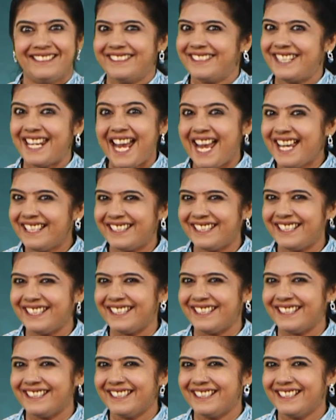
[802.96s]

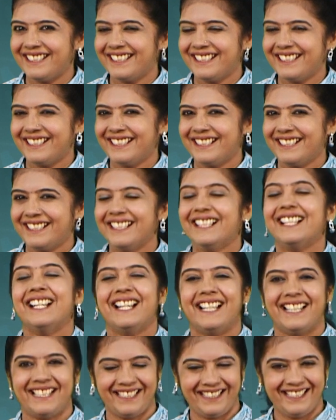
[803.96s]
Teddy.
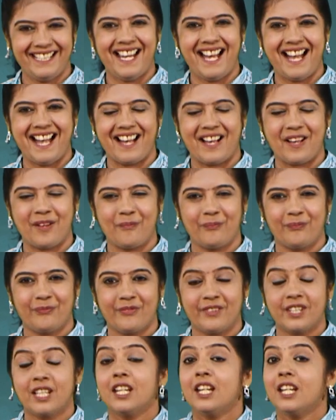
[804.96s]
Yeah,
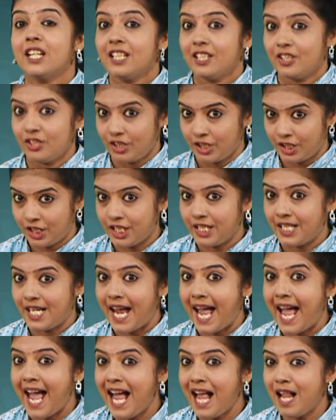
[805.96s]
he
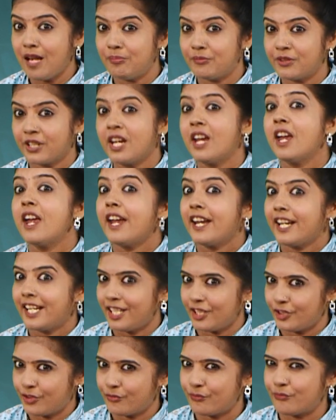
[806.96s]
helped
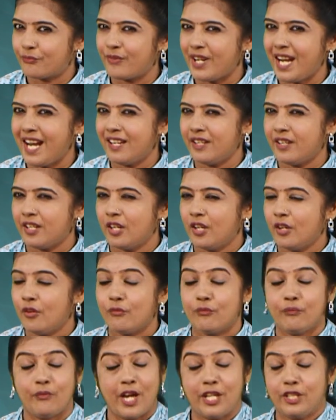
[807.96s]
his friend
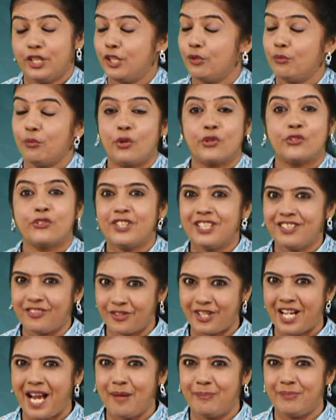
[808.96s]
when he was in
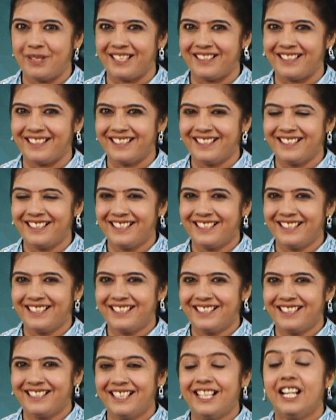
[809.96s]
trouble.
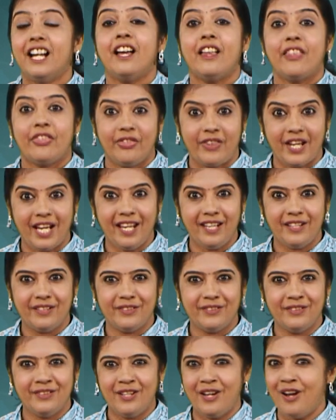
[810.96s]

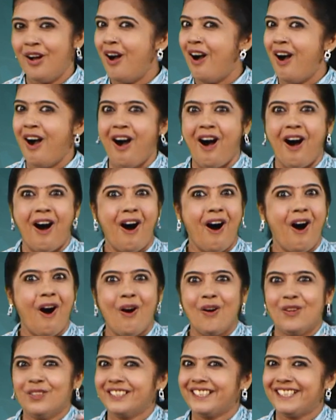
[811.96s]
Then
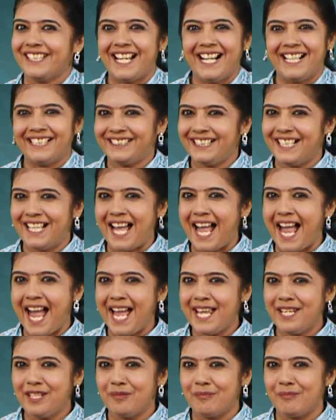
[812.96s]
all the other
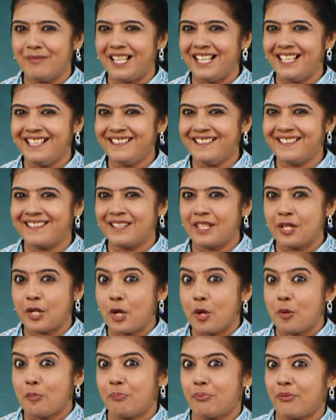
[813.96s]
animals
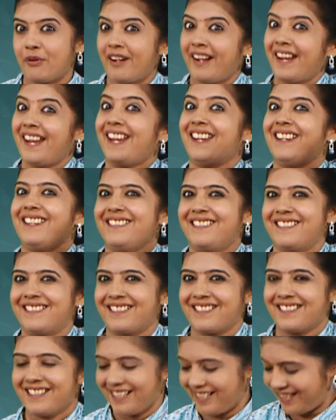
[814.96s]

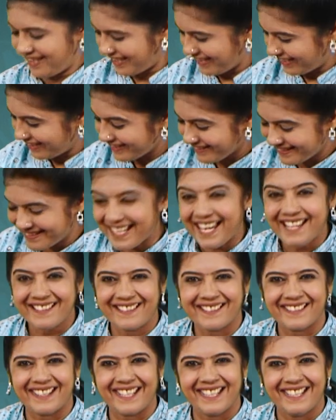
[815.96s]
praised
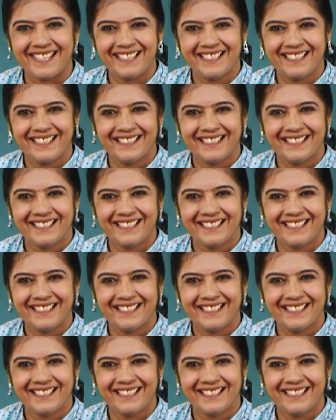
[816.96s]
Jessy.